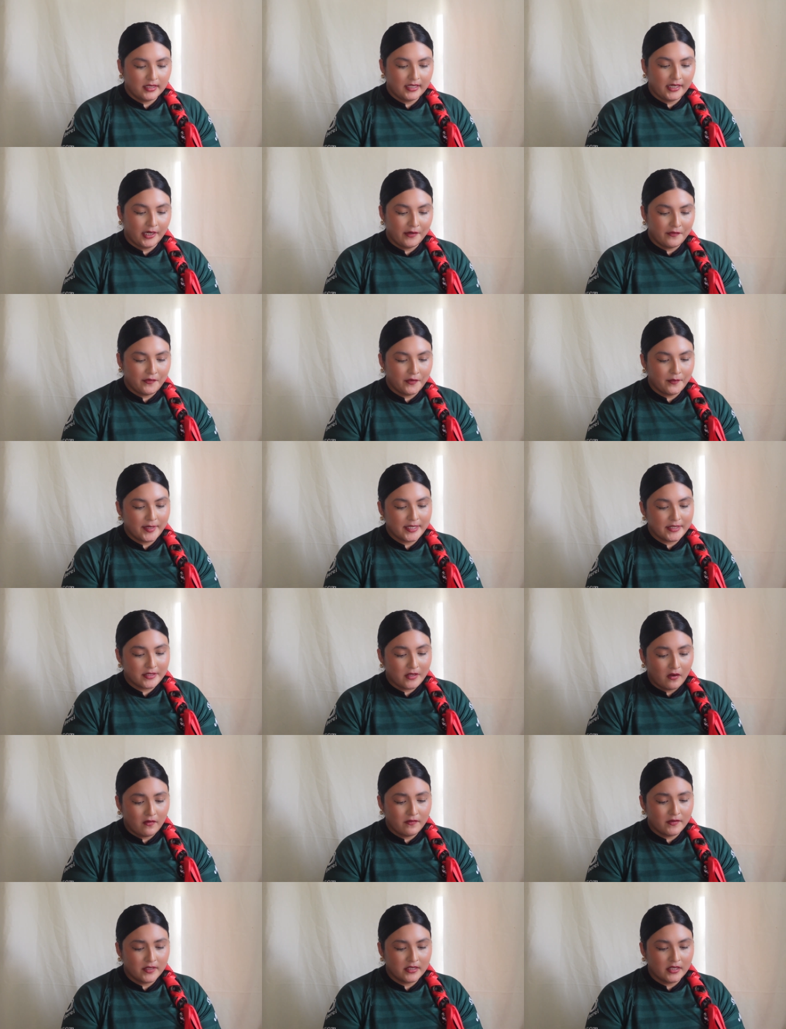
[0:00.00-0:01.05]
Caring for
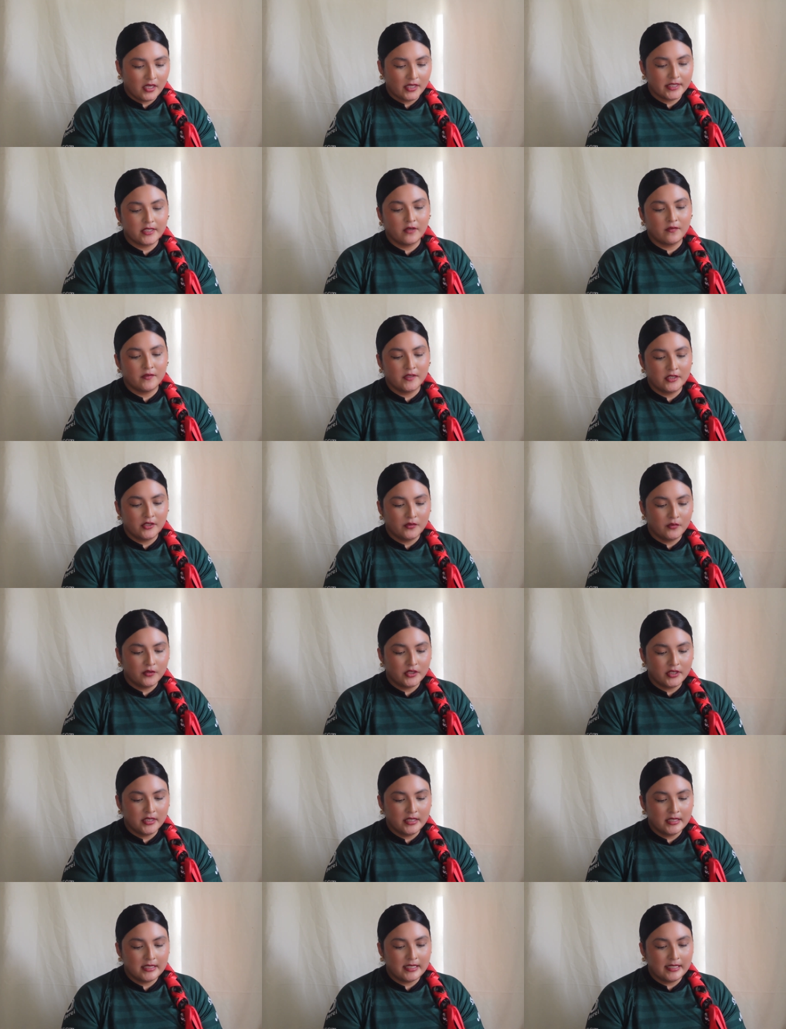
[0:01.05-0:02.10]
myself is not
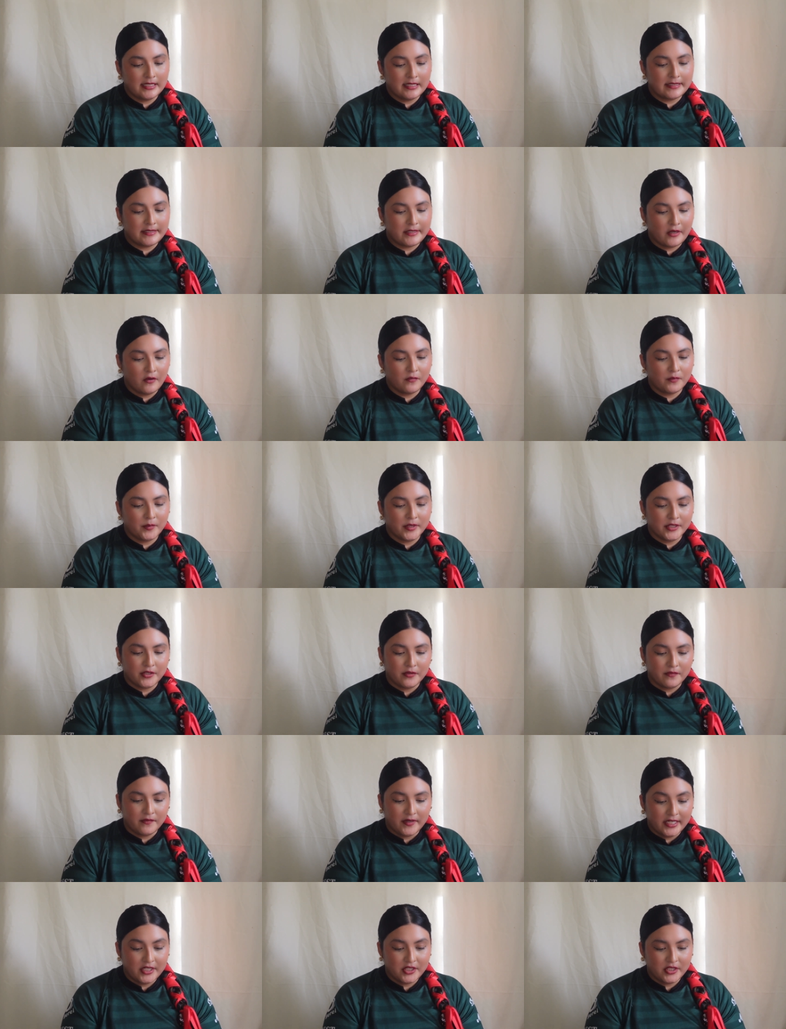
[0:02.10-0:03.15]
self-indulgence, it is
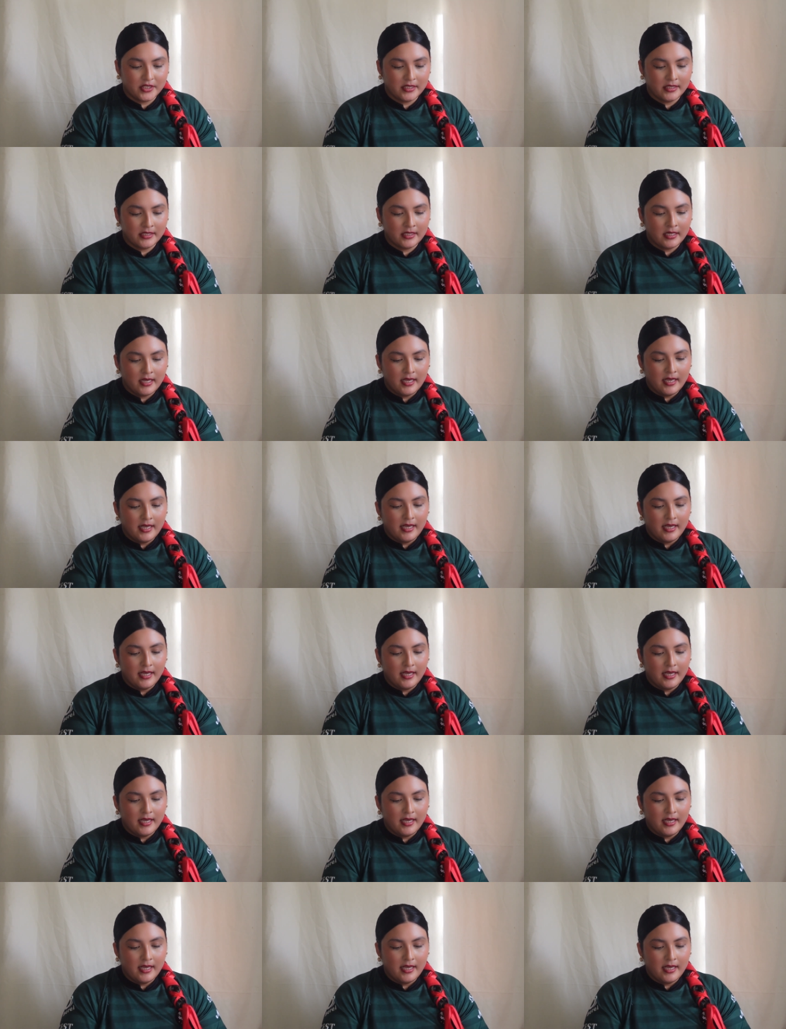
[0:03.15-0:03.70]
self-preservation.